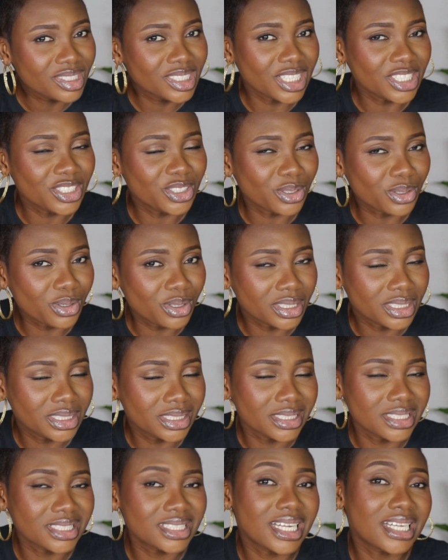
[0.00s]
Change your
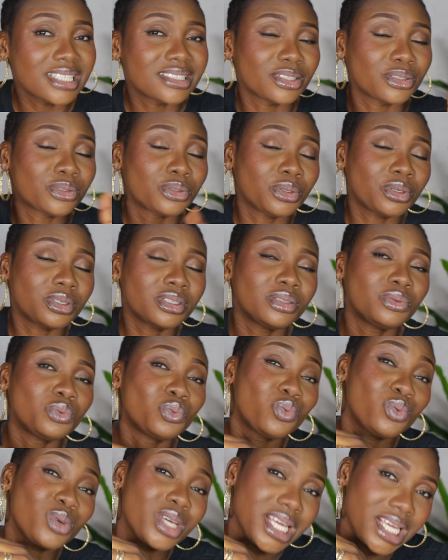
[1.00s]
curtains. That's the third
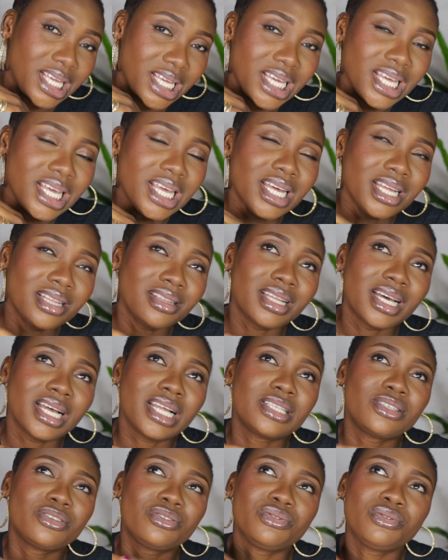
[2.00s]
way
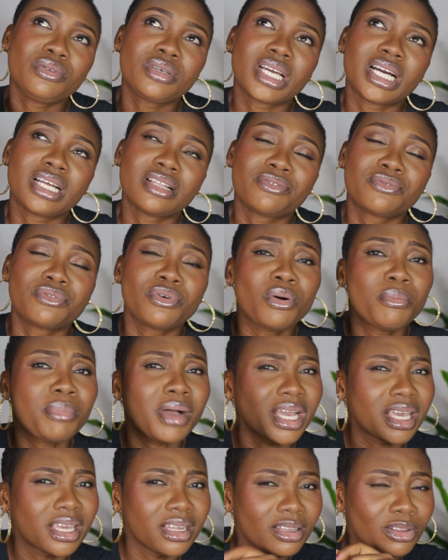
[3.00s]
that you can fall
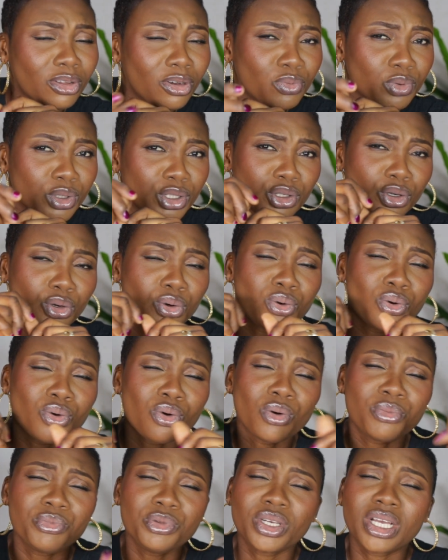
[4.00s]
back in love with your
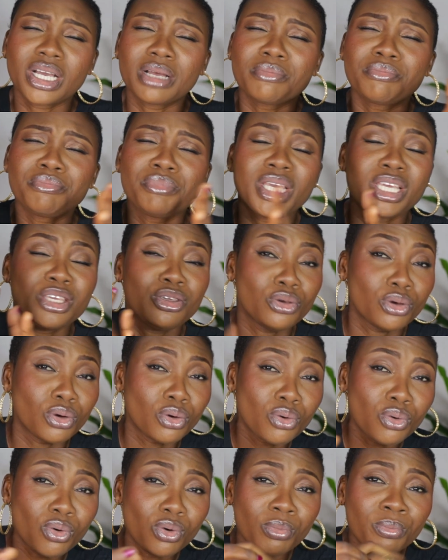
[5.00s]
home. You can make
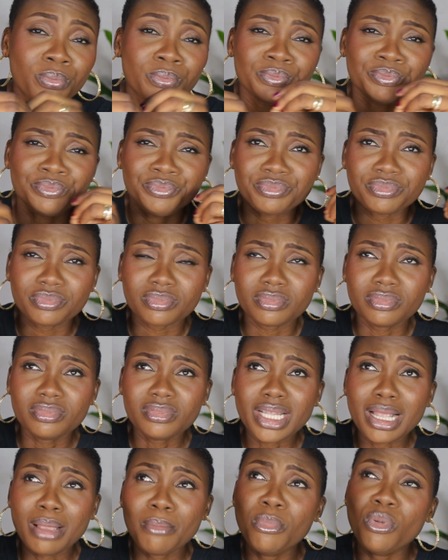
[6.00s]
your home
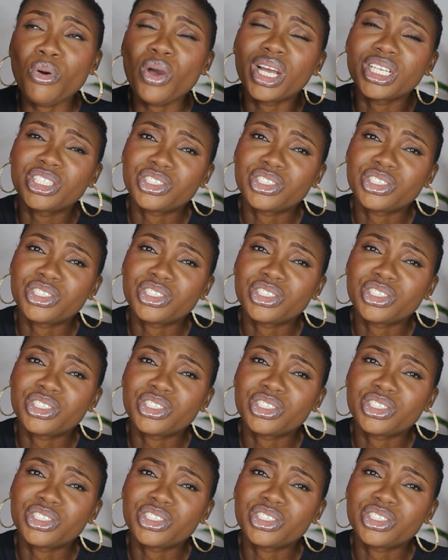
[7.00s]
more